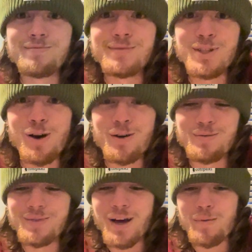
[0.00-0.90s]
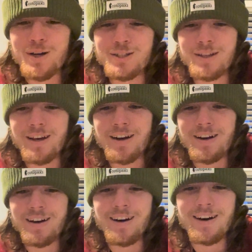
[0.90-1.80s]
So not much in there.
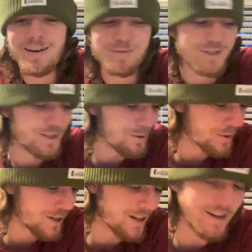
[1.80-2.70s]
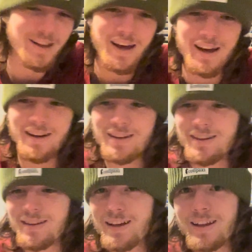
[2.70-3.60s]
I'm still working on that,
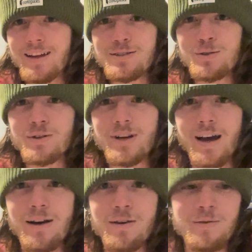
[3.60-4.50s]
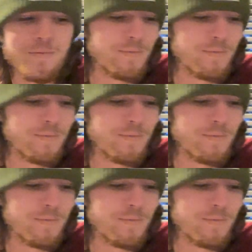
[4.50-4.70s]
getting that sorted out.